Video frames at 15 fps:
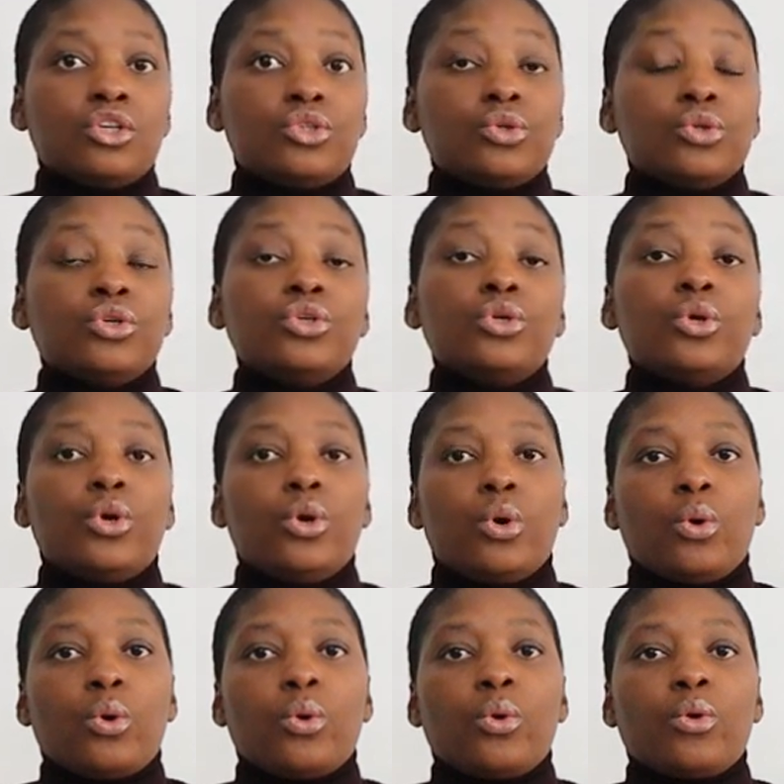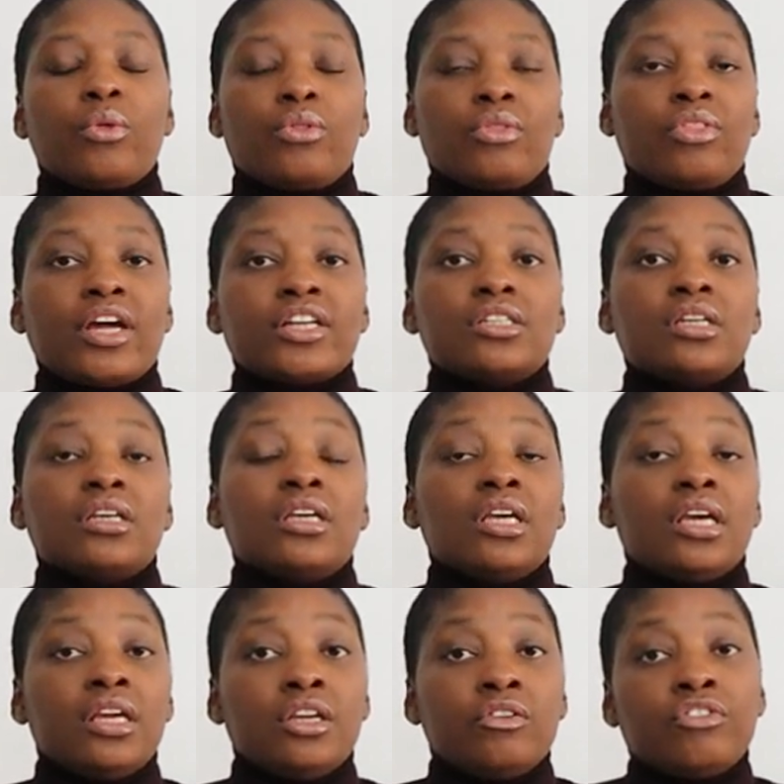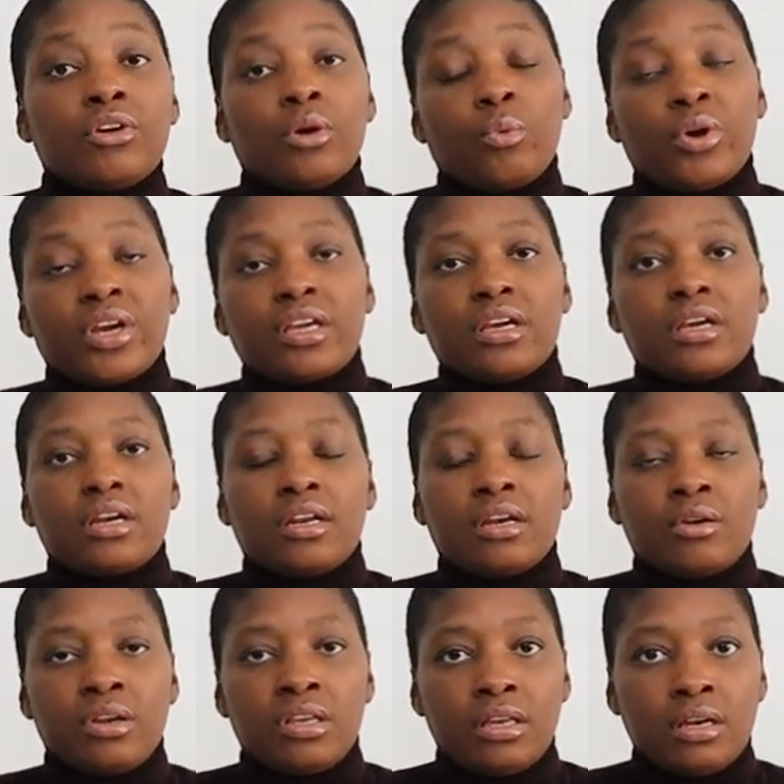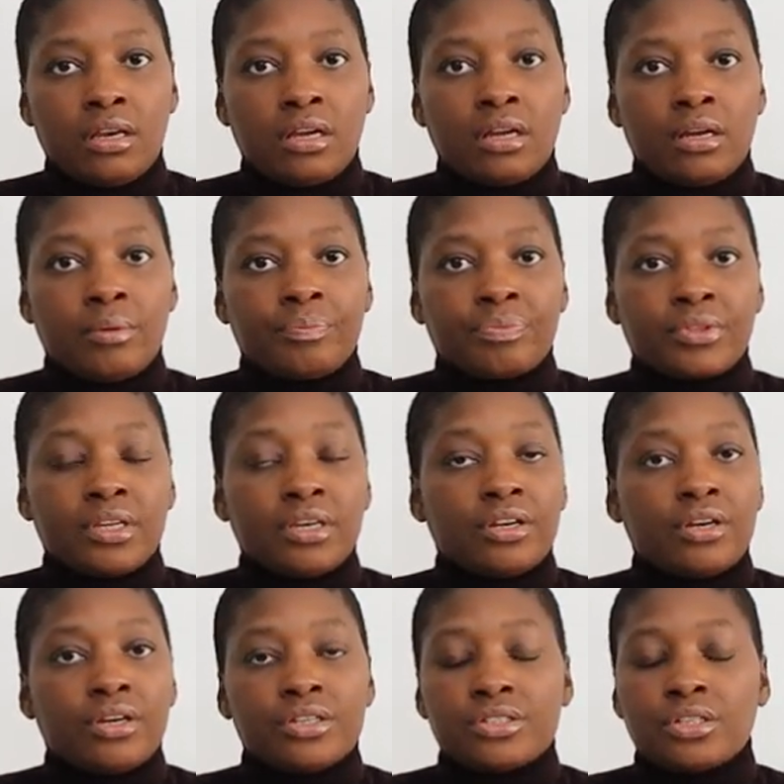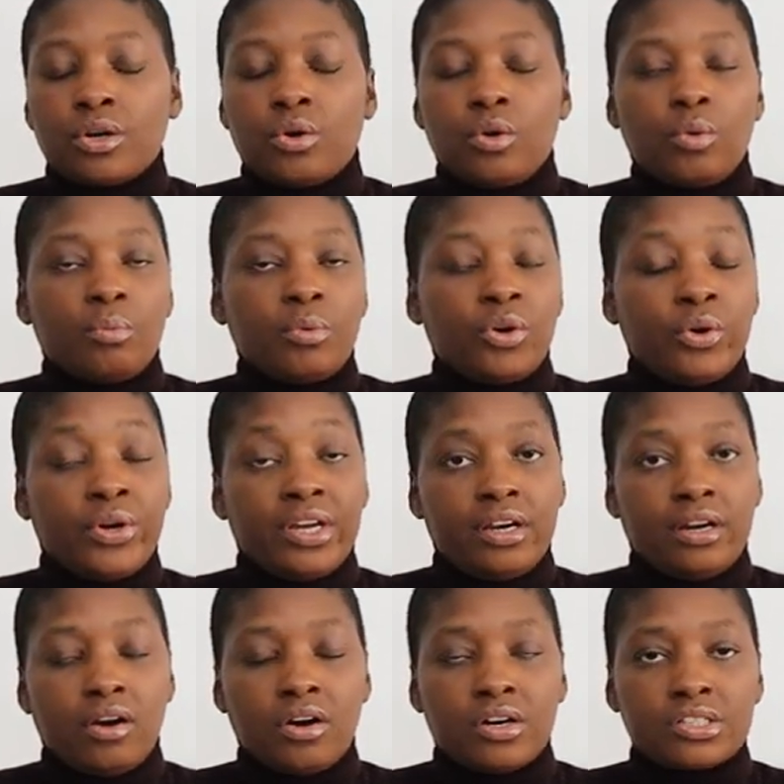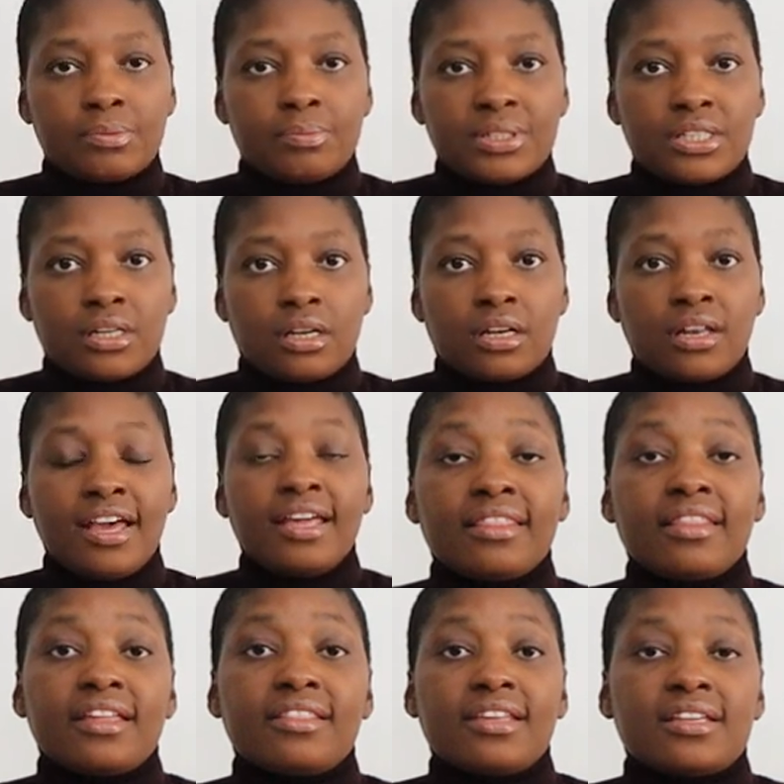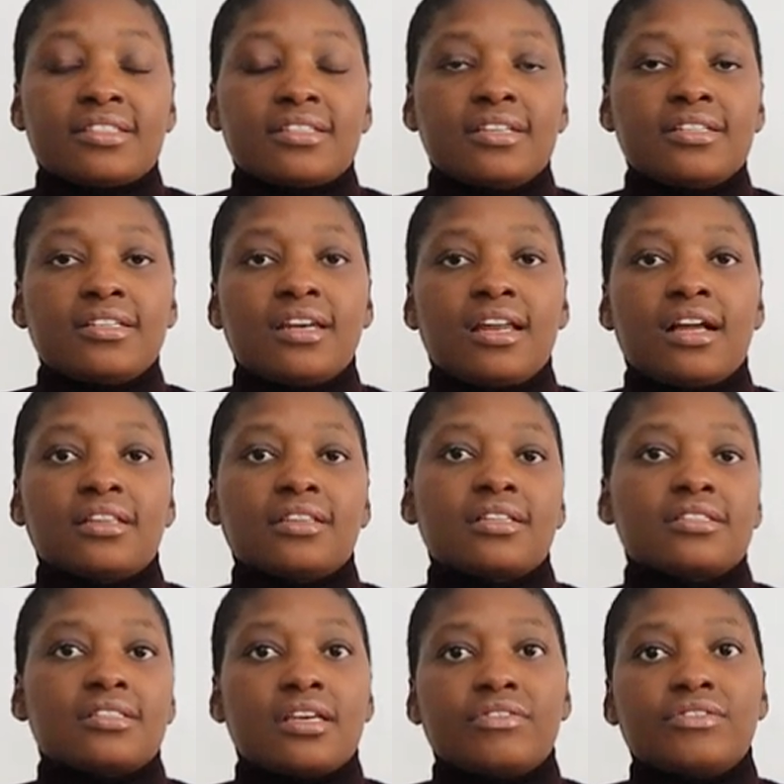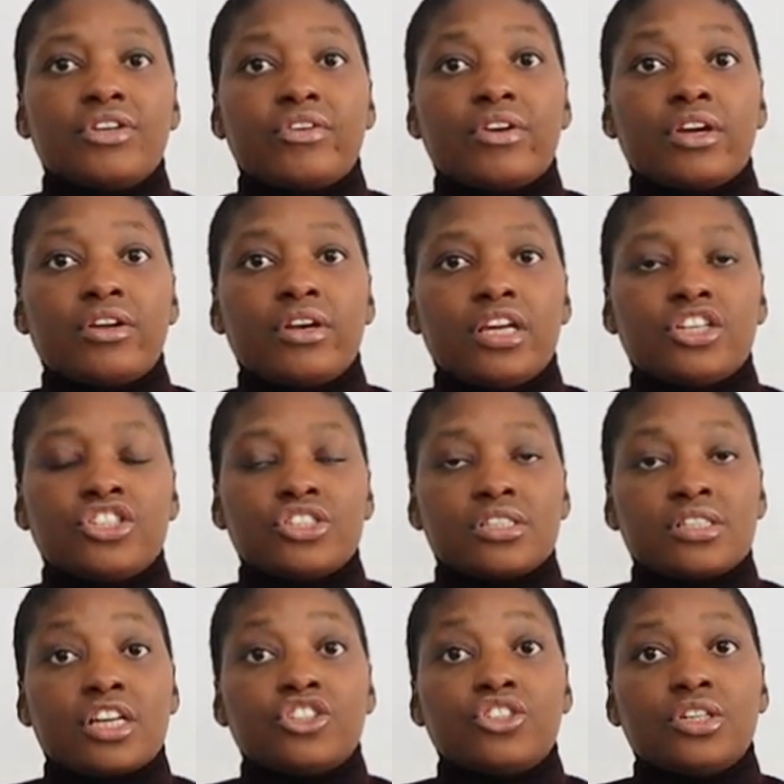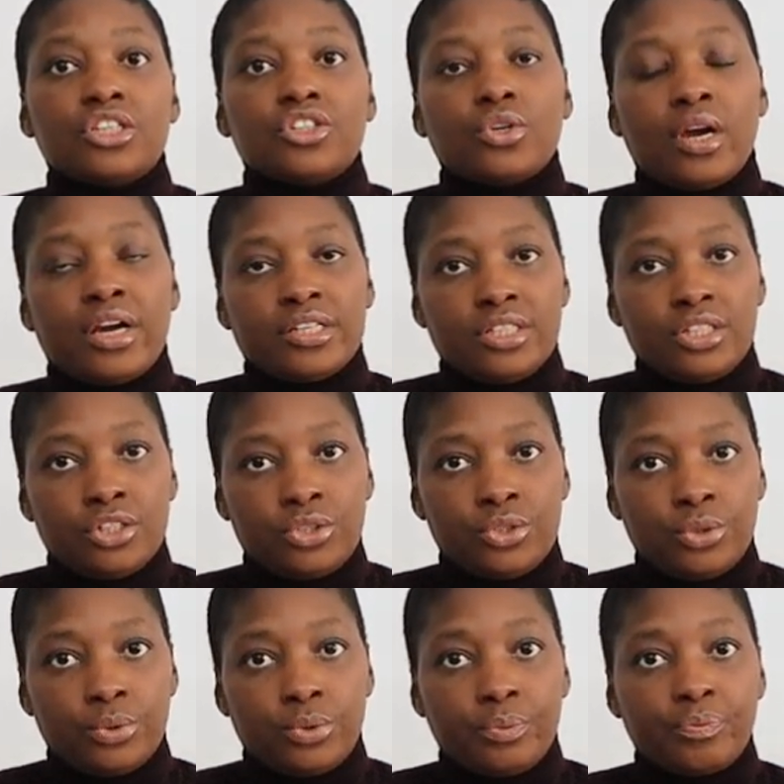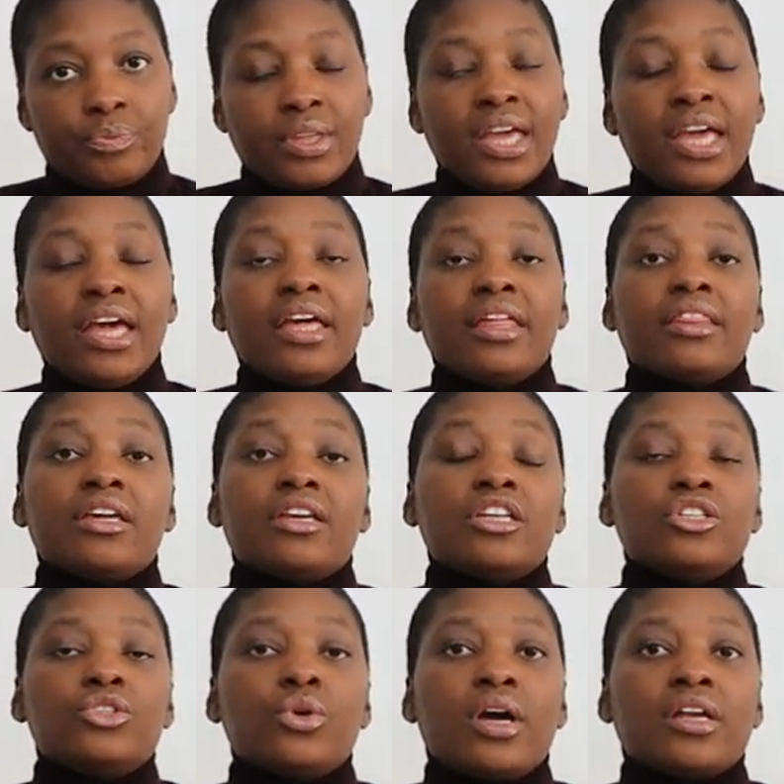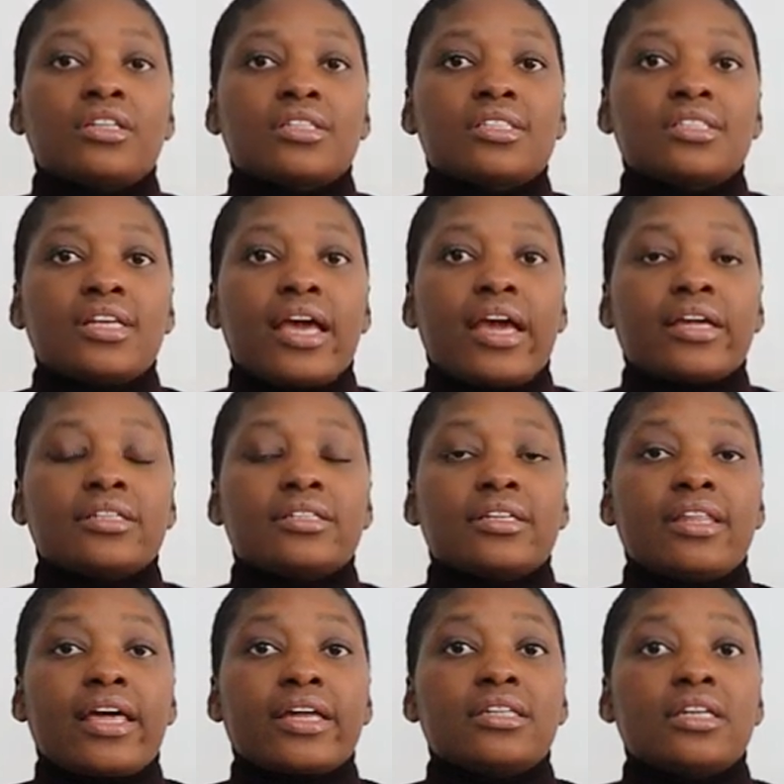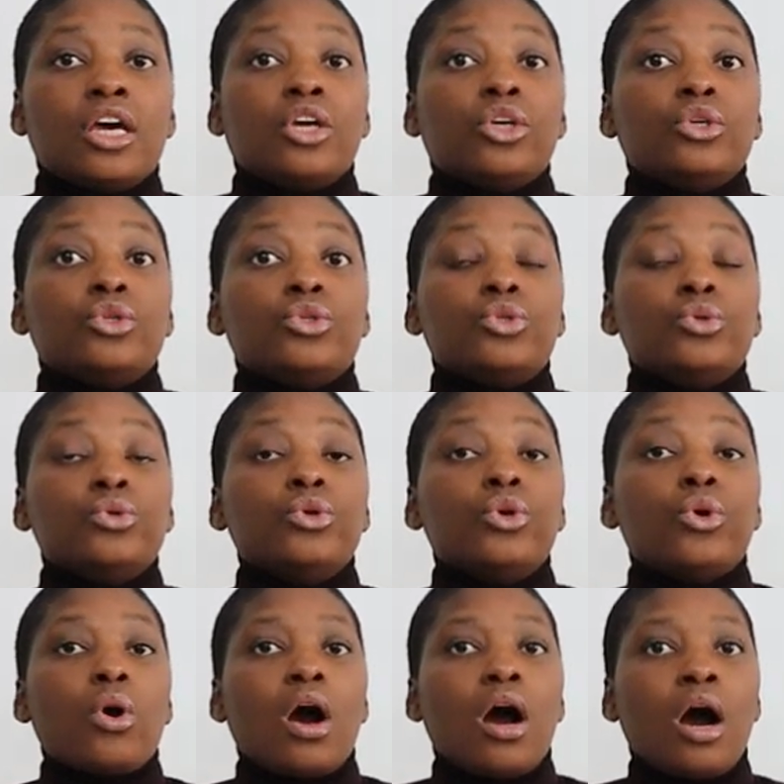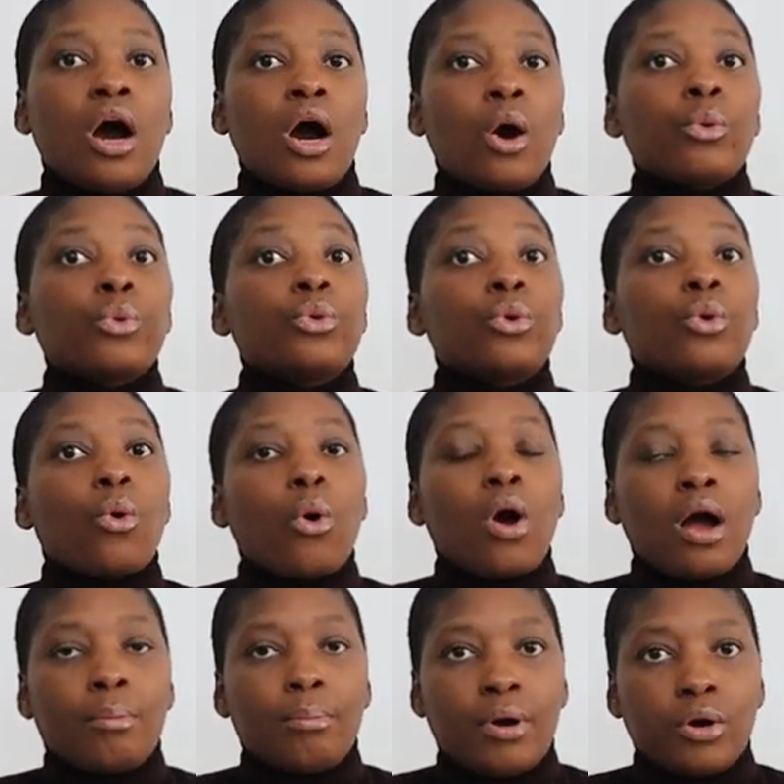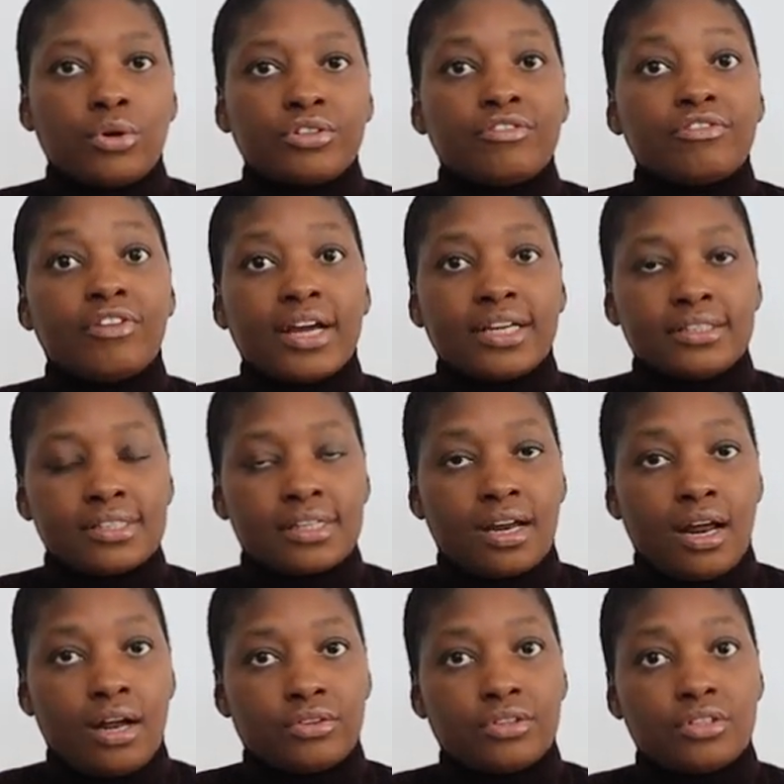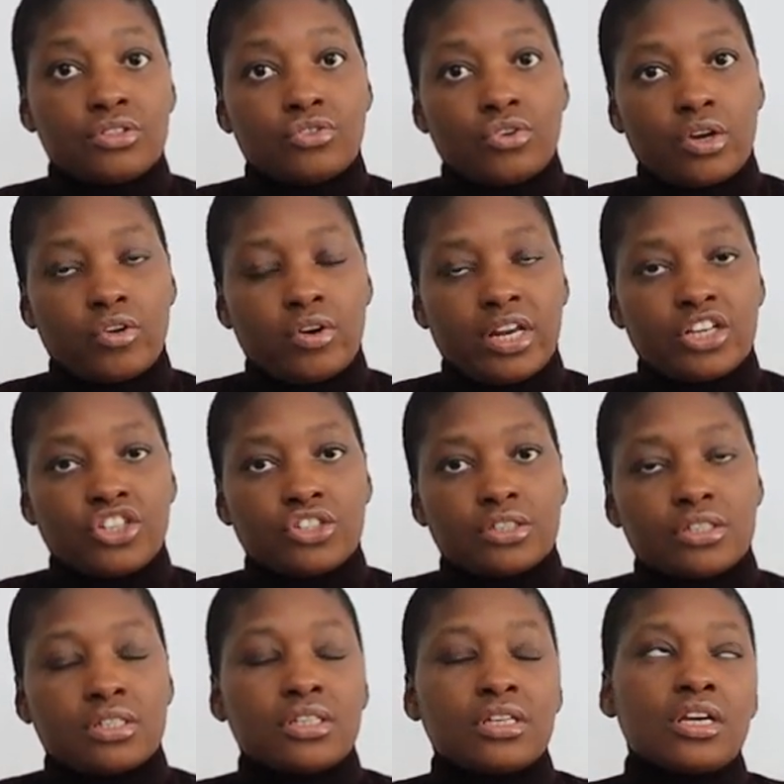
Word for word: do you know that if you're working in an, in a in a nursing home or in a hospital that there are certain health and safety regulations that you need to adhere to they need to understand that you do know how you go about finding out these regulations.